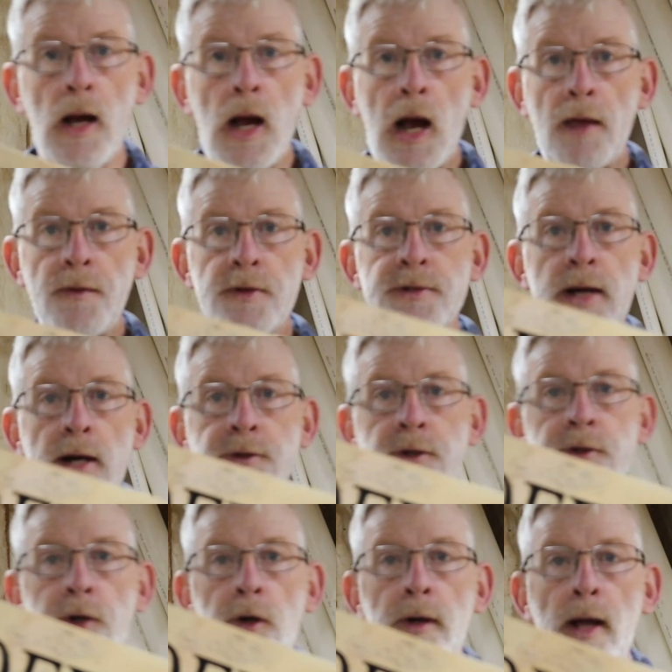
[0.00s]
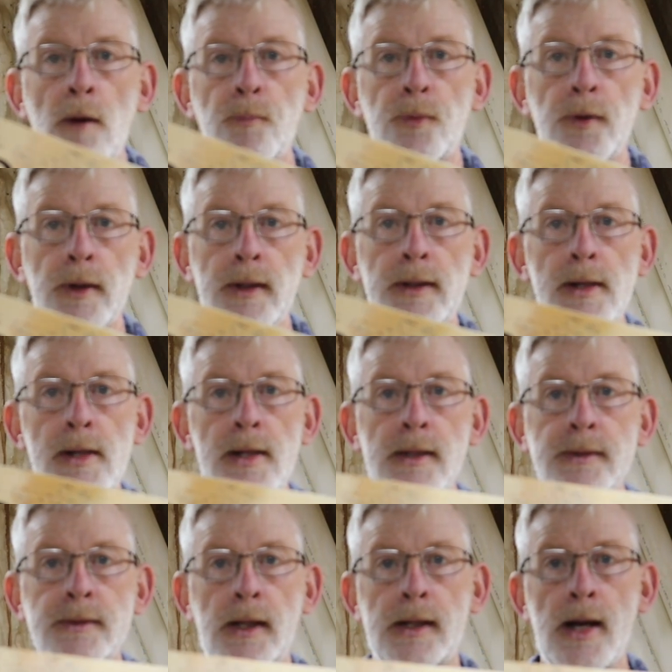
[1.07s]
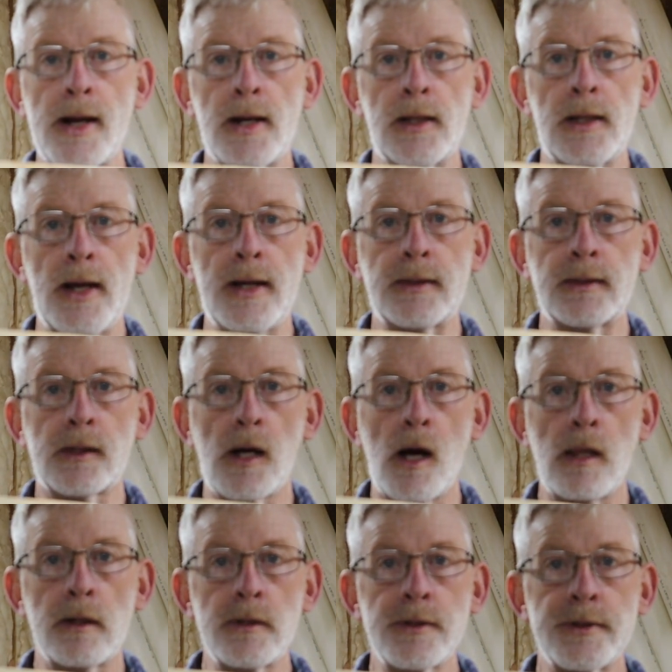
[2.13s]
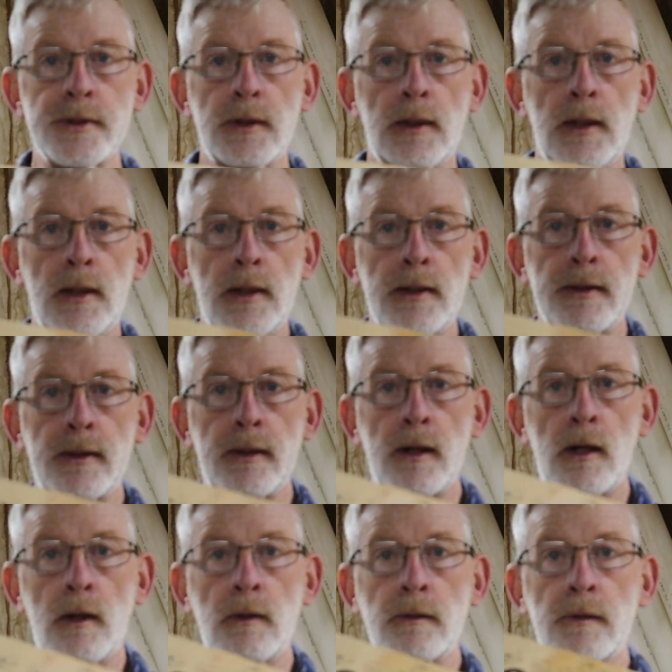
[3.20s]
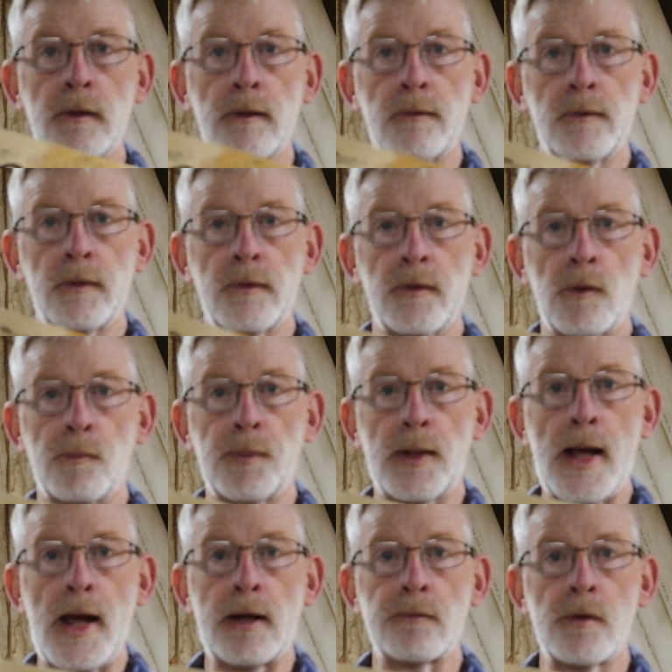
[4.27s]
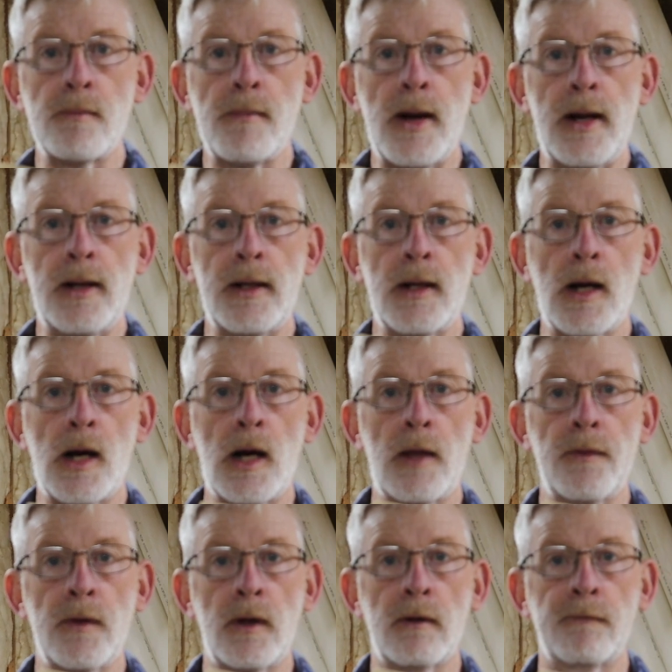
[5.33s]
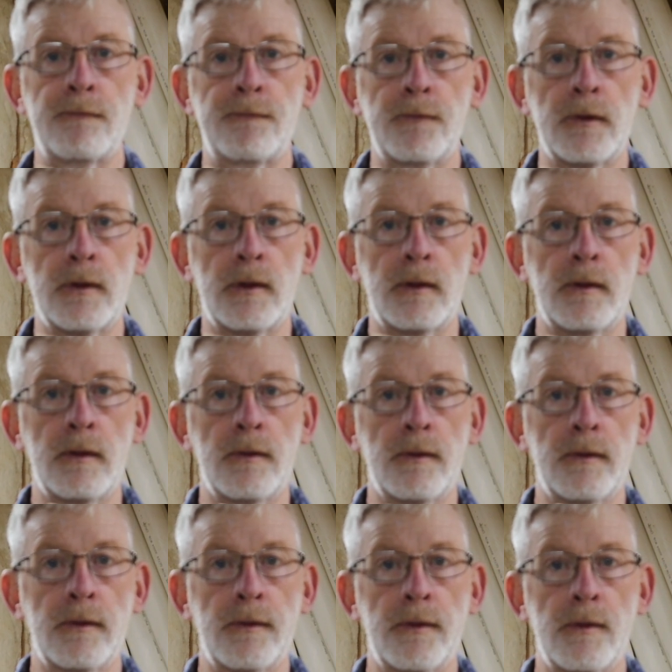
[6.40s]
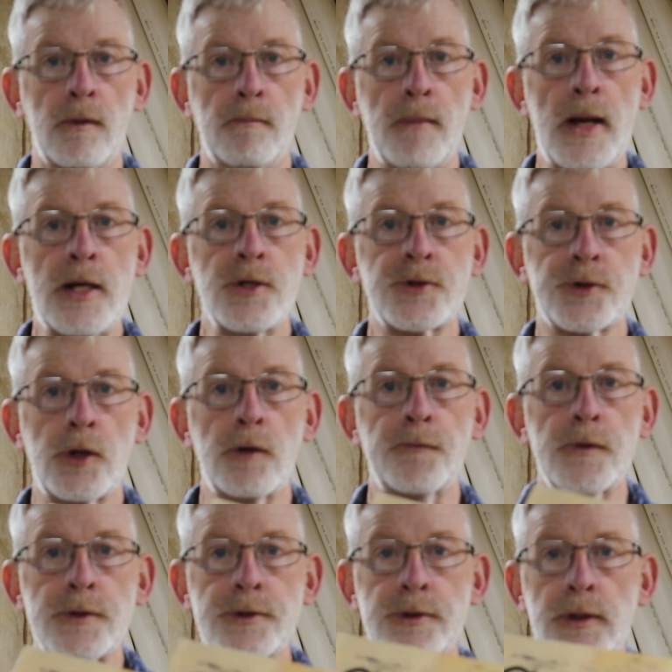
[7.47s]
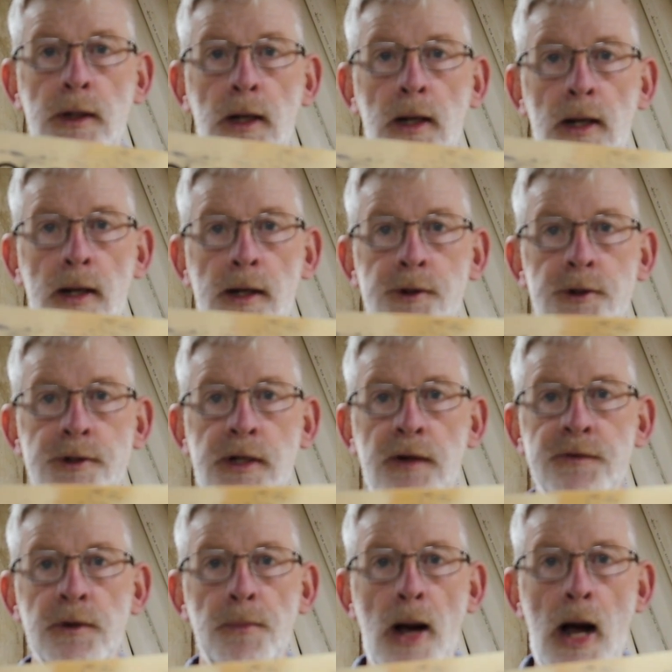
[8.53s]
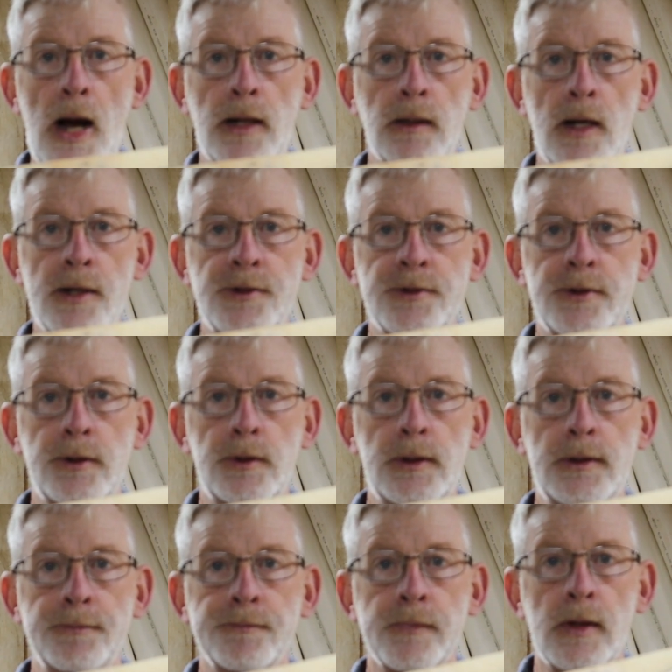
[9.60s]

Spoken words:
And this actually turned out pretty nice. I kind of like the colors, you know, the black remaining on the main surface. It just gives some highlights to it.